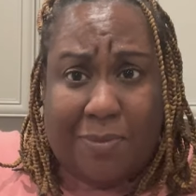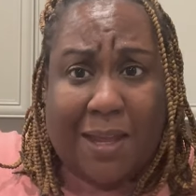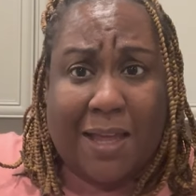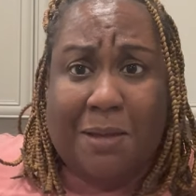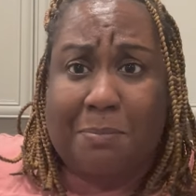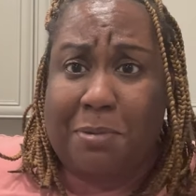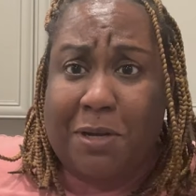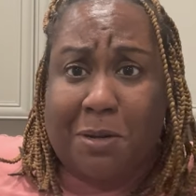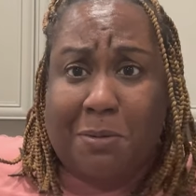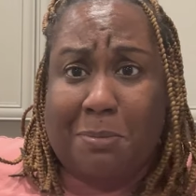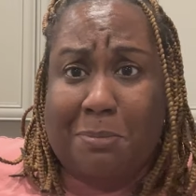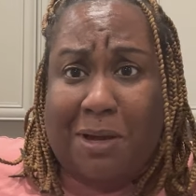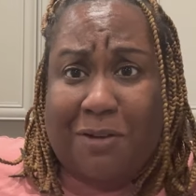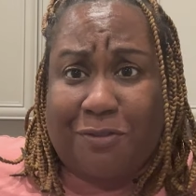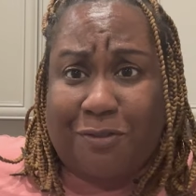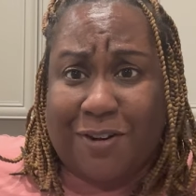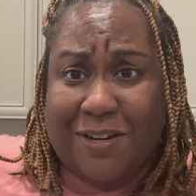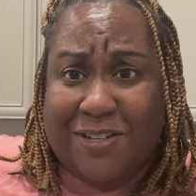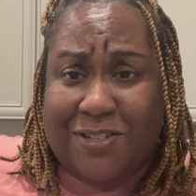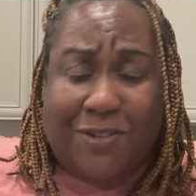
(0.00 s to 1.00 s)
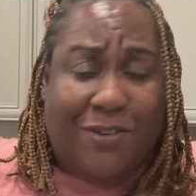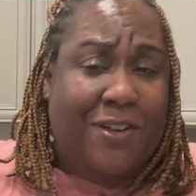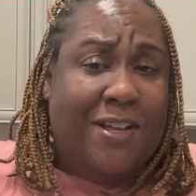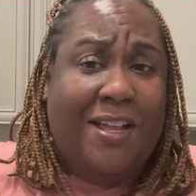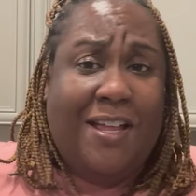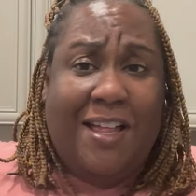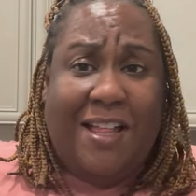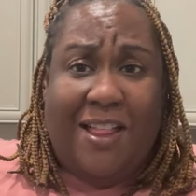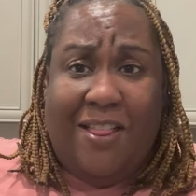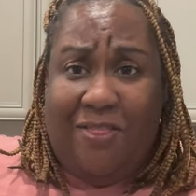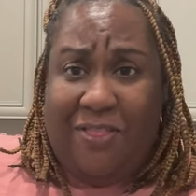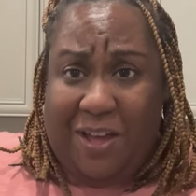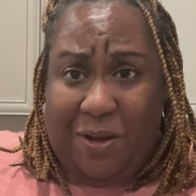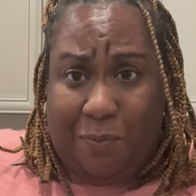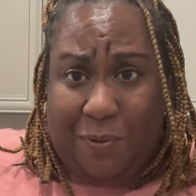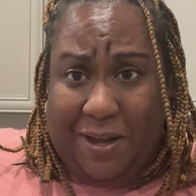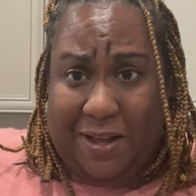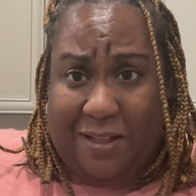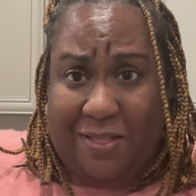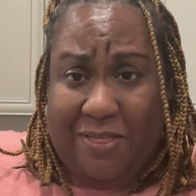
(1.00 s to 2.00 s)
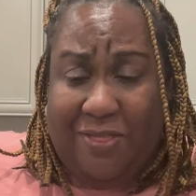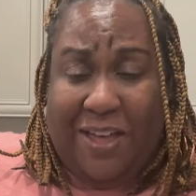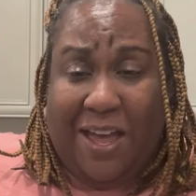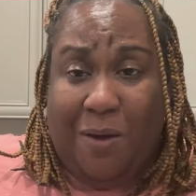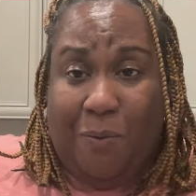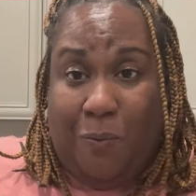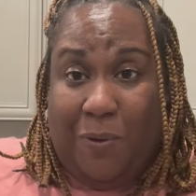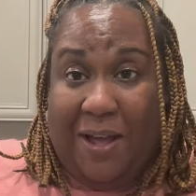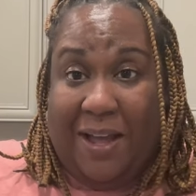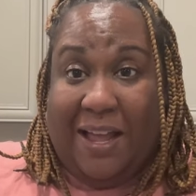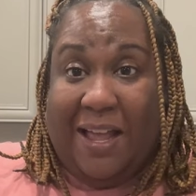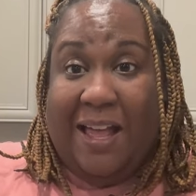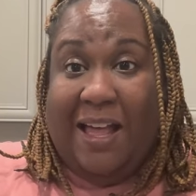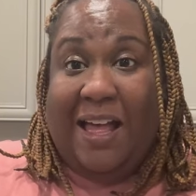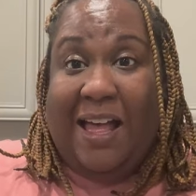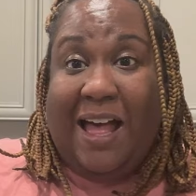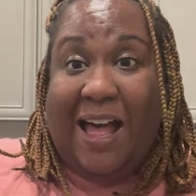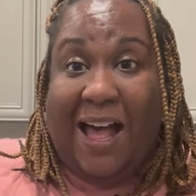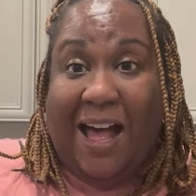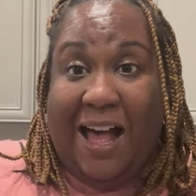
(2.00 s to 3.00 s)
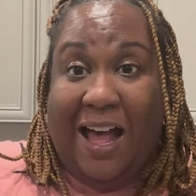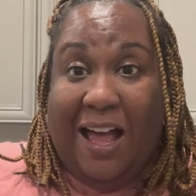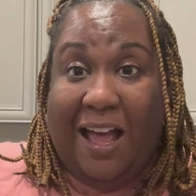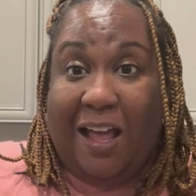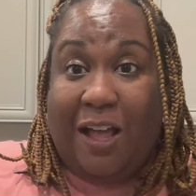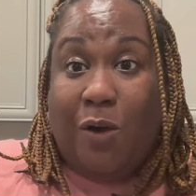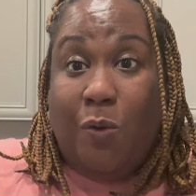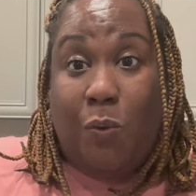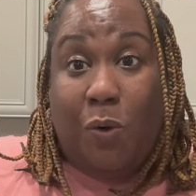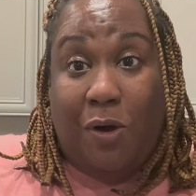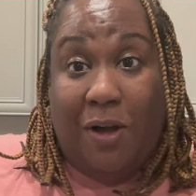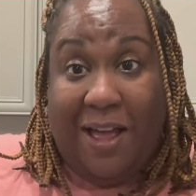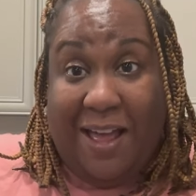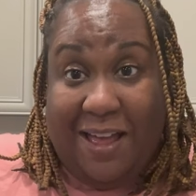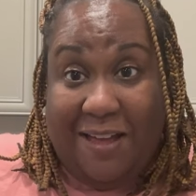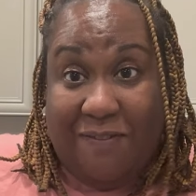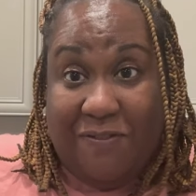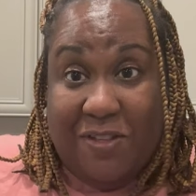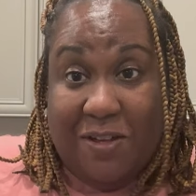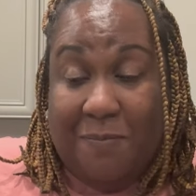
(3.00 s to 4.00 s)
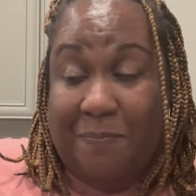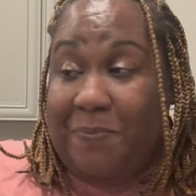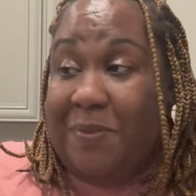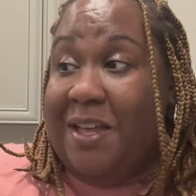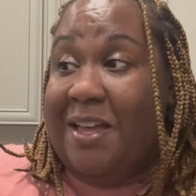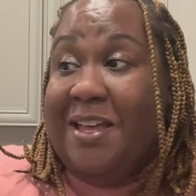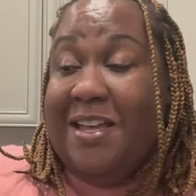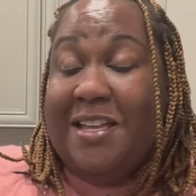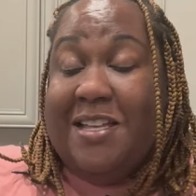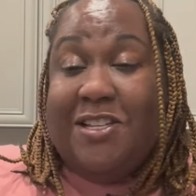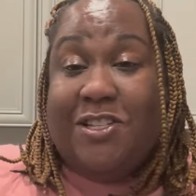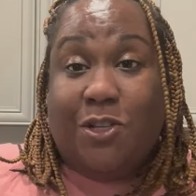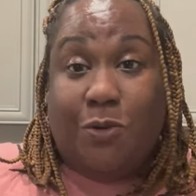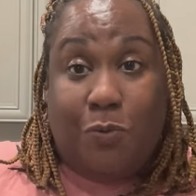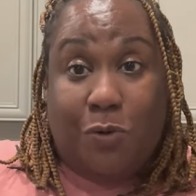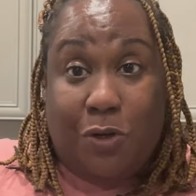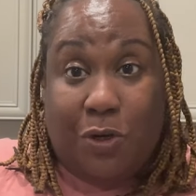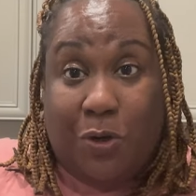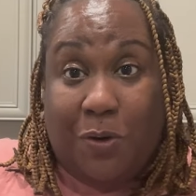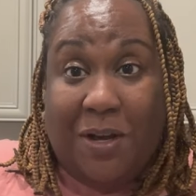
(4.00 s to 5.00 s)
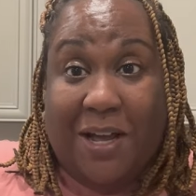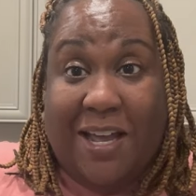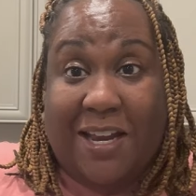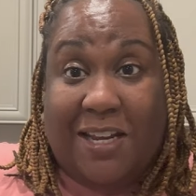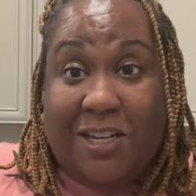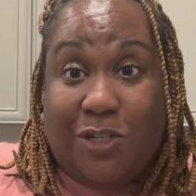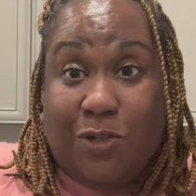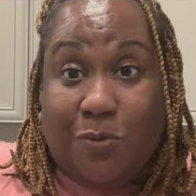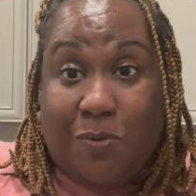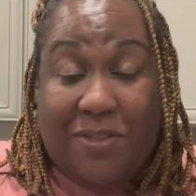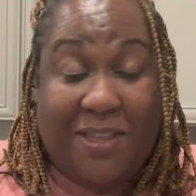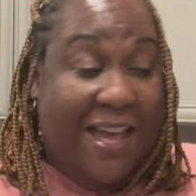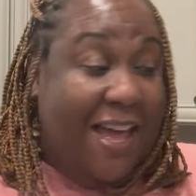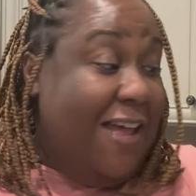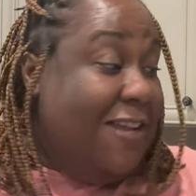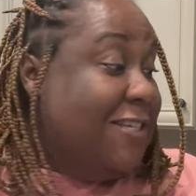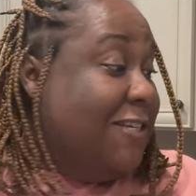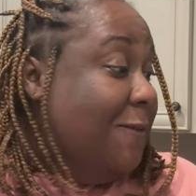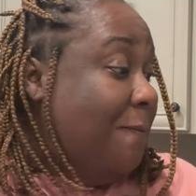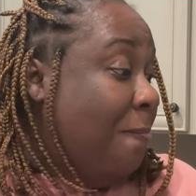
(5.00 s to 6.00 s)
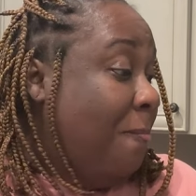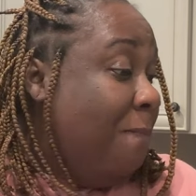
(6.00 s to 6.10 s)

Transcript: and put them in my freezer. That way I will have them. So we'll go ahead and do that.